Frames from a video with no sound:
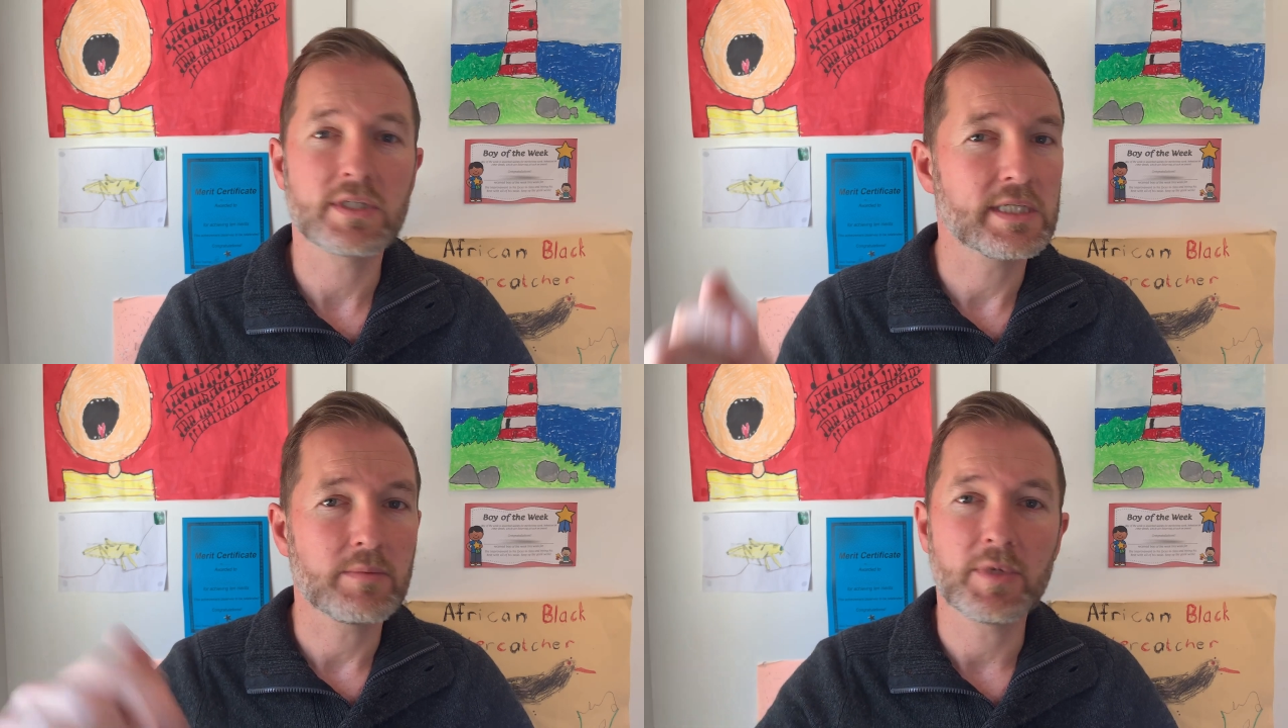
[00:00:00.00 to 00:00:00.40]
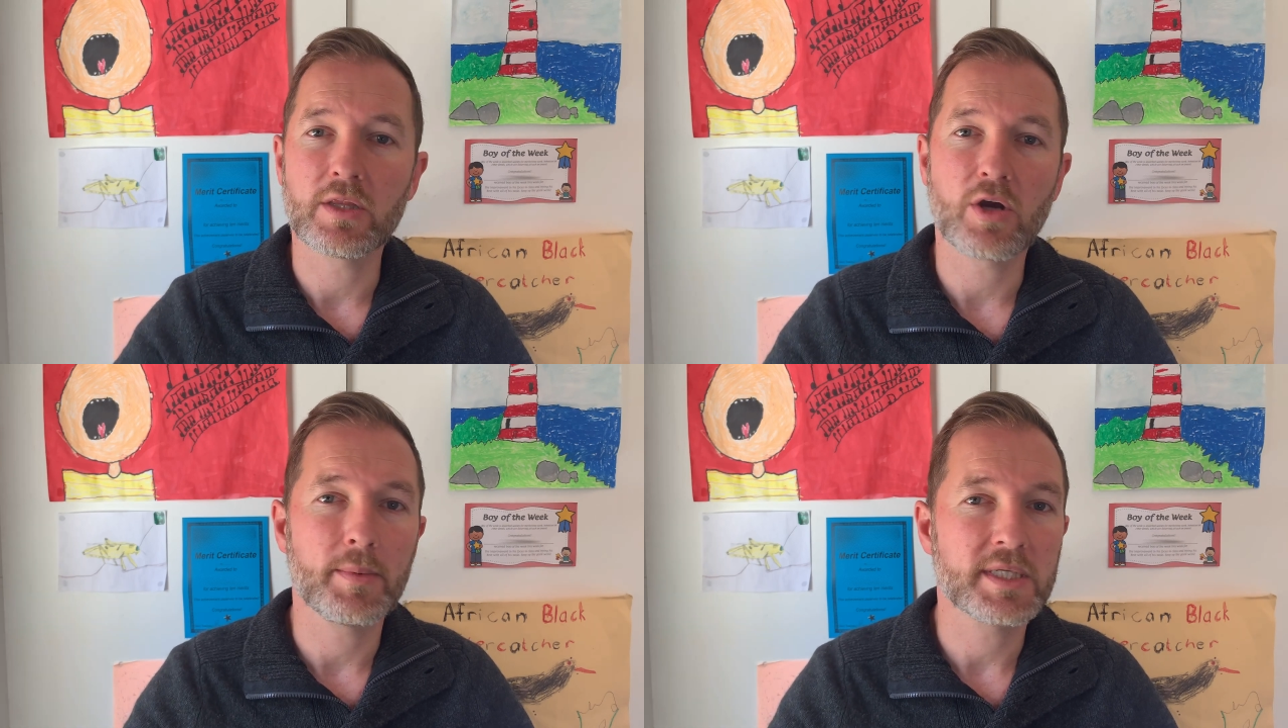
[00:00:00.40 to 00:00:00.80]
Just hit me in
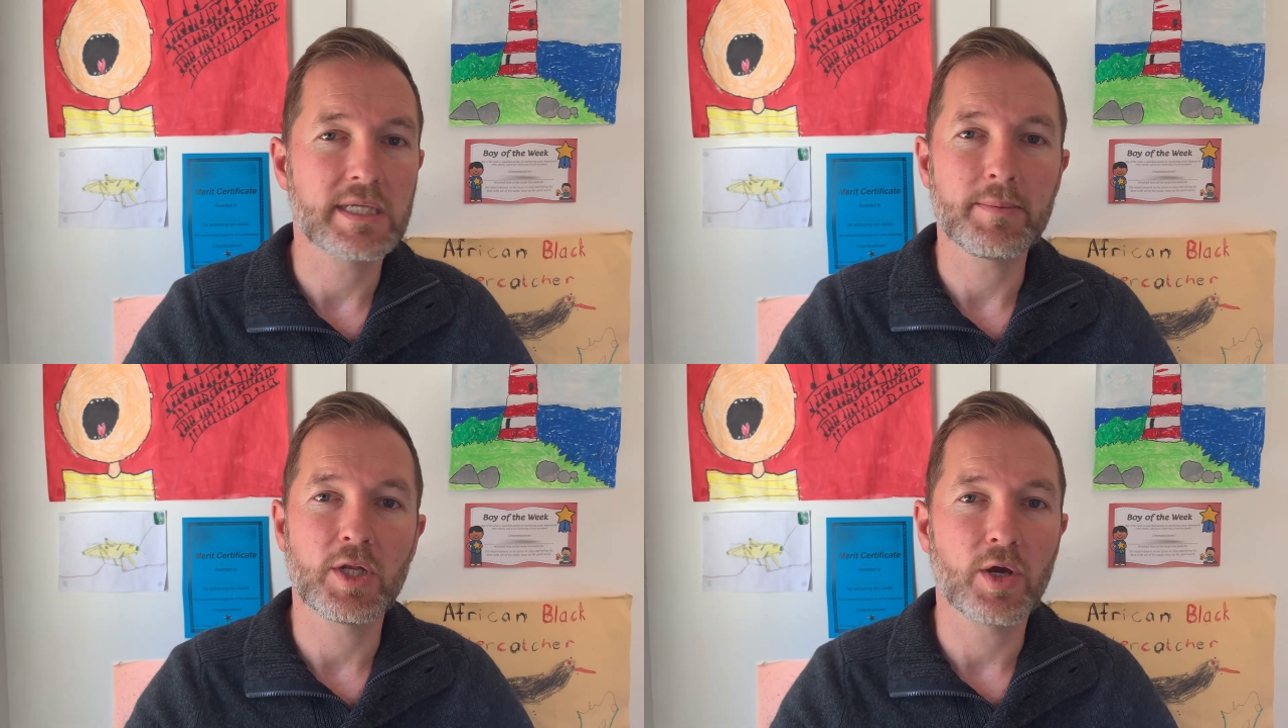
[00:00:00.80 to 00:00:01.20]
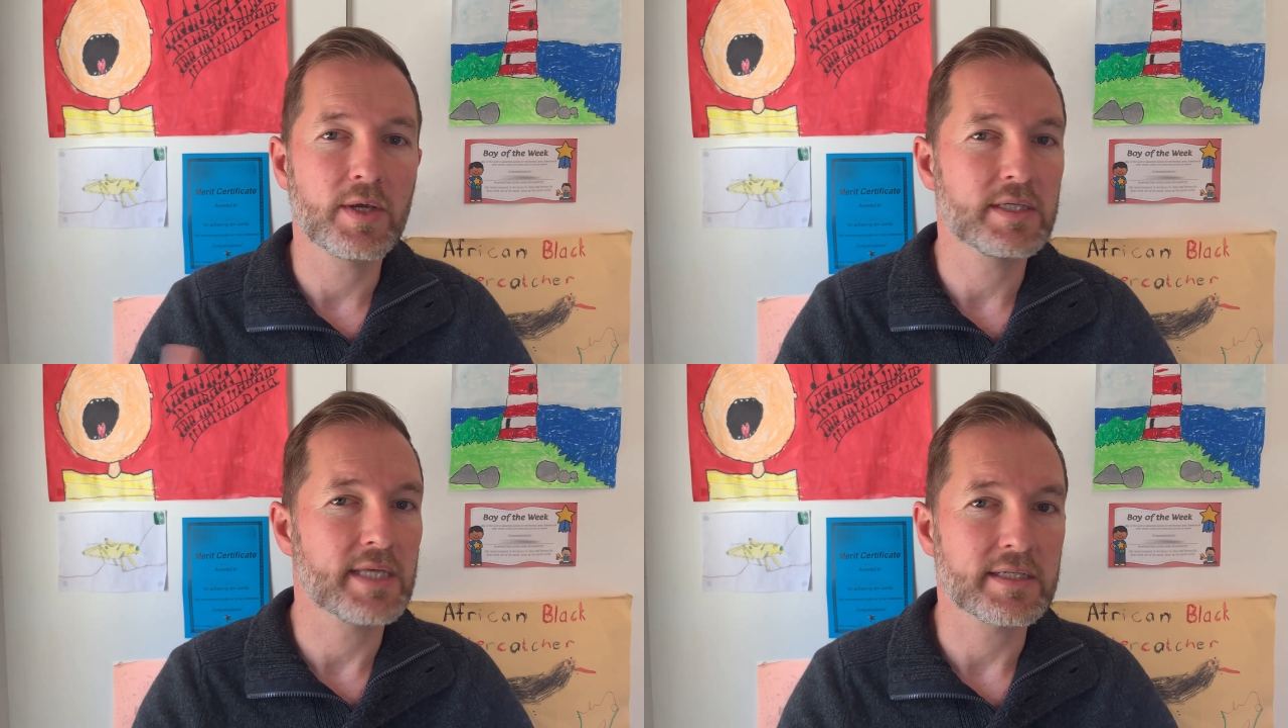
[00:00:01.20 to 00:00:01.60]
the comments, let me know,
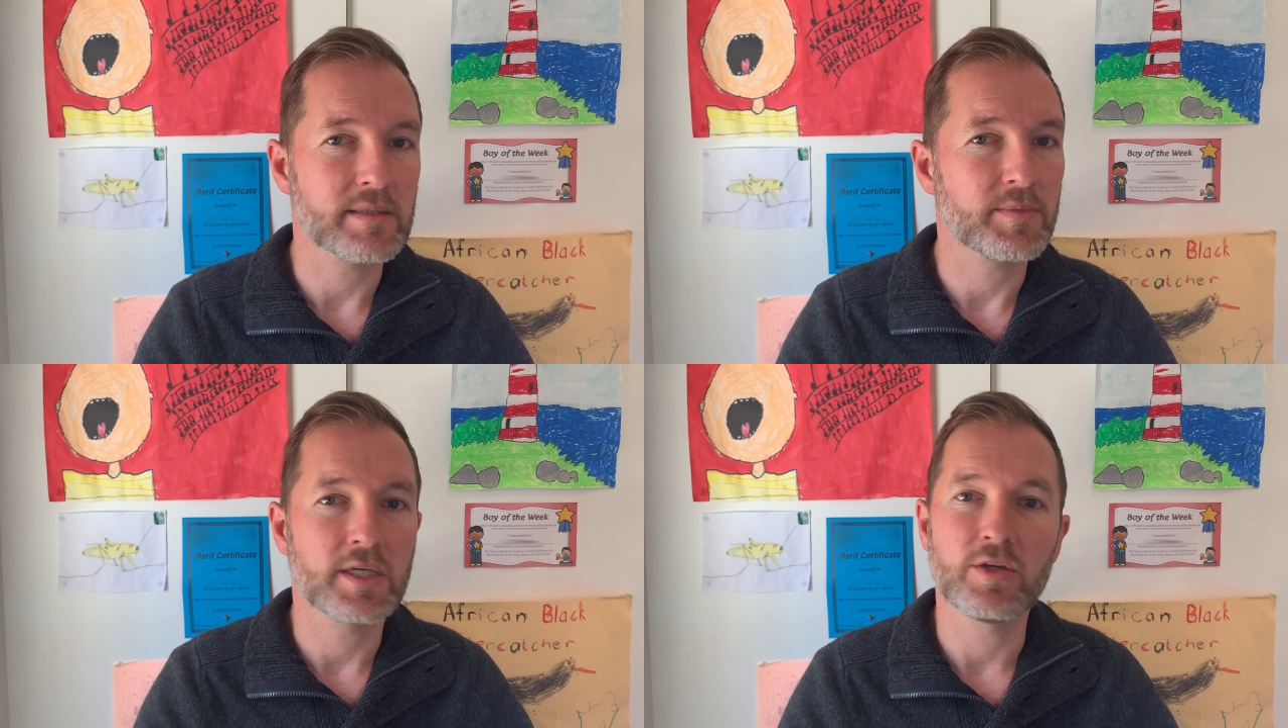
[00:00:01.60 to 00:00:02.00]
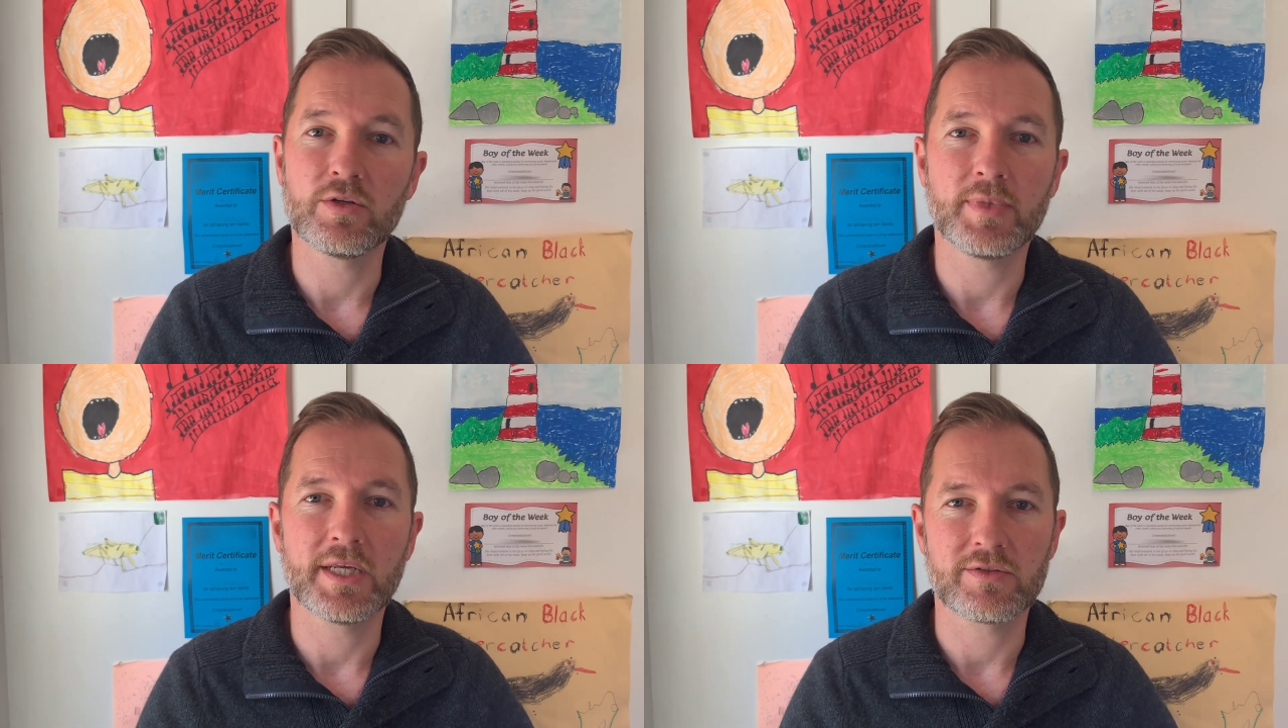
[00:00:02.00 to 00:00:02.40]
is that something
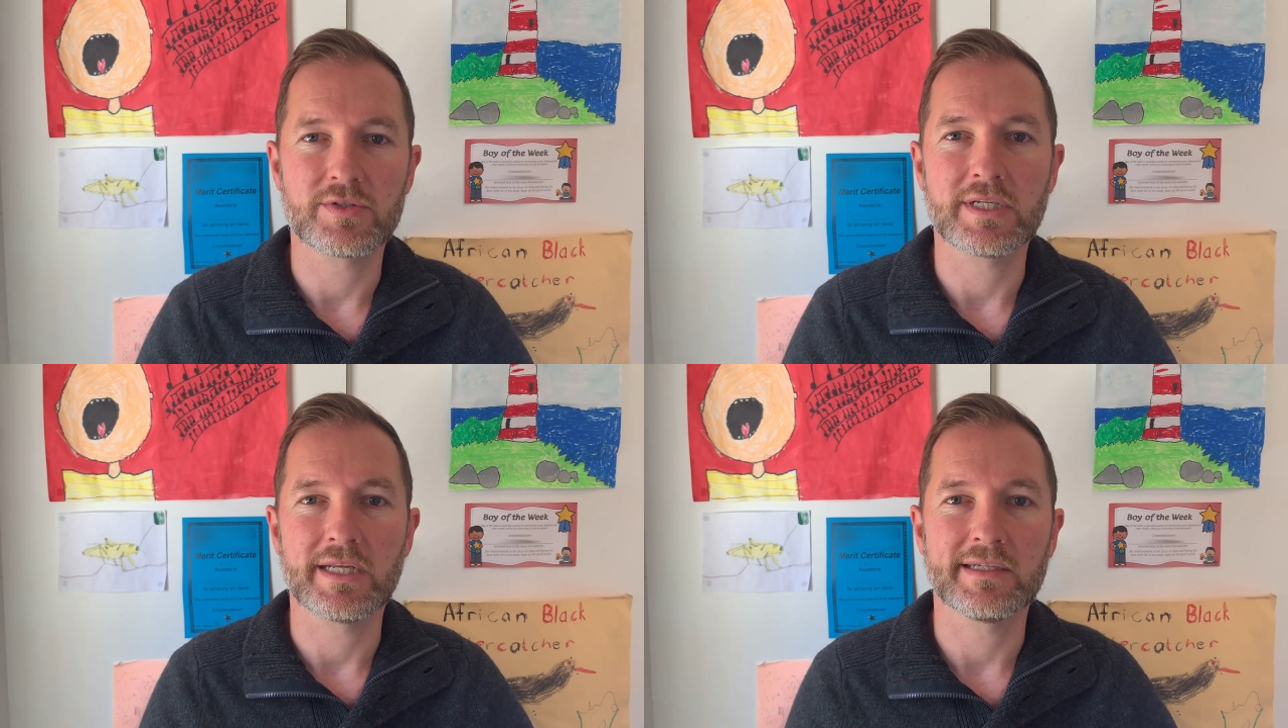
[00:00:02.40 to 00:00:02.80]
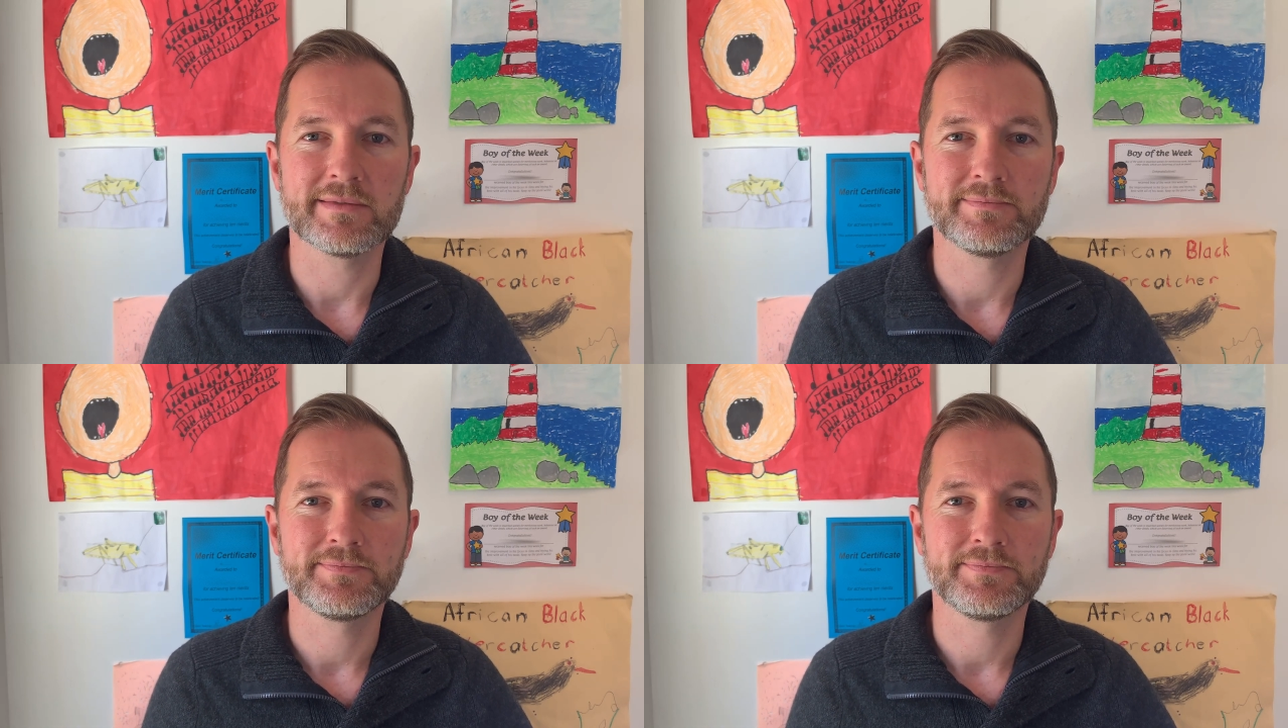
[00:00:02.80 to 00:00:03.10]
you'd be interested in?